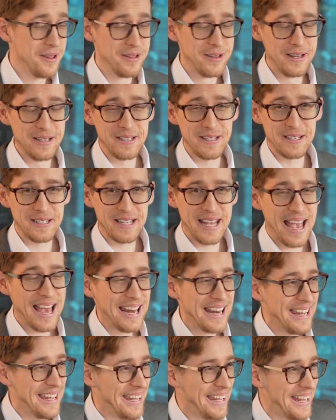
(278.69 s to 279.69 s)
This is
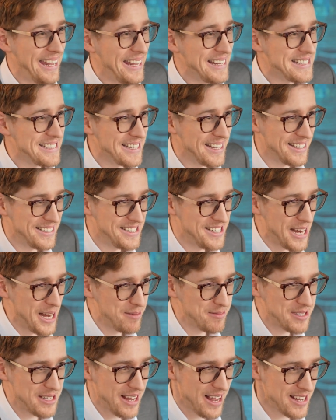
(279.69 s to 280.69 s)
getting heated.
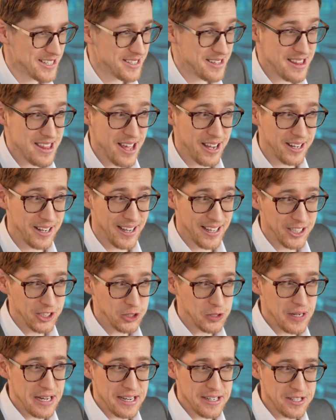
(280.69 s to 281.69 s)
James says, the
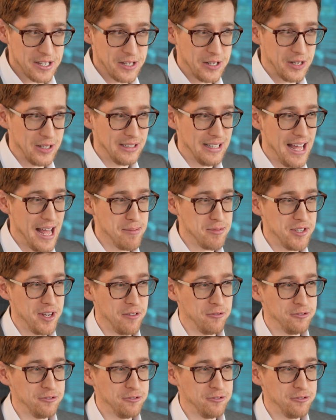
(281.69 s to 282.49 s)
country isn't collapsing.